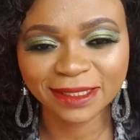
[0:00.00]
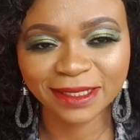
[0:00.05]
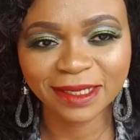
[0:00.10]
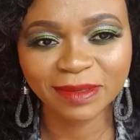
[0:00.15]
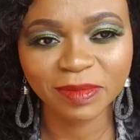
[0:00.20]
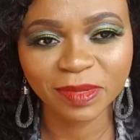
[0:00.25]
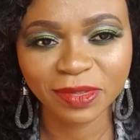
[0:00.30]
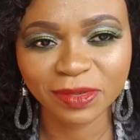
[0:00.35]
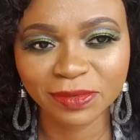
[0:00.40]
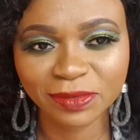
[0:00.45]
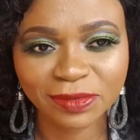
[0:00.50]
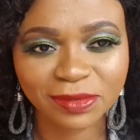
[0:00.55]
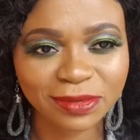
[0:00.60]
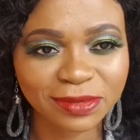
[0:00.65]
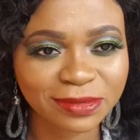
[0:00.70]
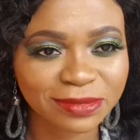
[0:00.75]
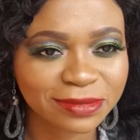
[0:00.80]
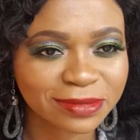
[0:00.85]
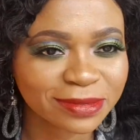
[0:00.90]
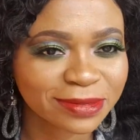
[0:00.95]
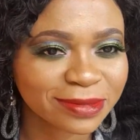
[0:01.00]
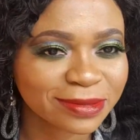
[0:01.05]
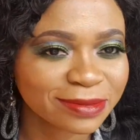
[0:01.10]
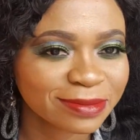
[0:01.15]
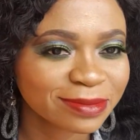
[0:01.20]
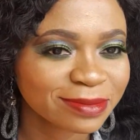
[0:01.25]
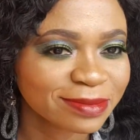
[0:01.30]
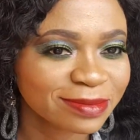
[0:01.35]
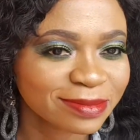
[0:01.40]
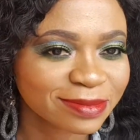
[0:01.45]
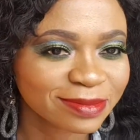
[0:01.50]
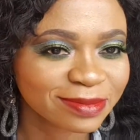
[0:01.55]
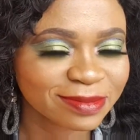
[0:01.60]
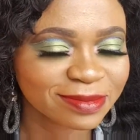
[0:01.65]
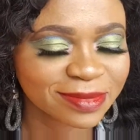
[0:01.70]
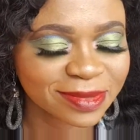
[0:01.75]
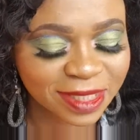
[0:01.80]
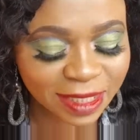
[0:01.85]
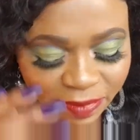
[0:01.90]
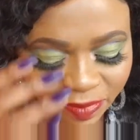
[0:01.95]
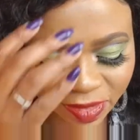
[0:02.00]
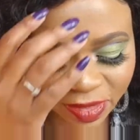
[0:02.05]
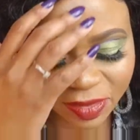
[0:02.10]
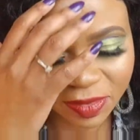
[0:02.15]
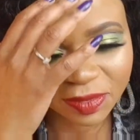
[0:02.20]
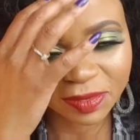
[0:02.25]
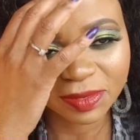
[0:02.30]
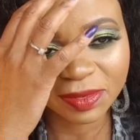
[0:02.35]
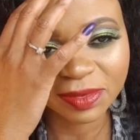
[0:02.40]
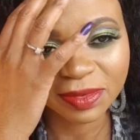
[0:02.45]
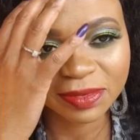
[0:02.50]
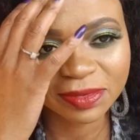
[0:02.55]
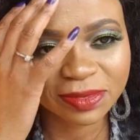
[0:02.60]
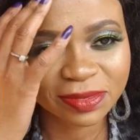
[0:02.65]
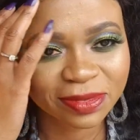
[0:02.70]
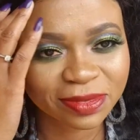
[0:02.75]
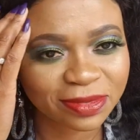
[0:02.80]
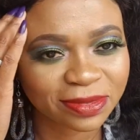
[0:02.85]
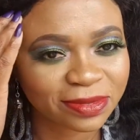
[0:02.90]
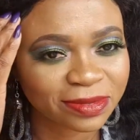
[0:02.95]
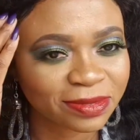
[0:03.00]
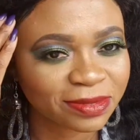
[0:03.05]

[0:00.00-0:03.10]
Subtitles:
Let me come close. Let me come close.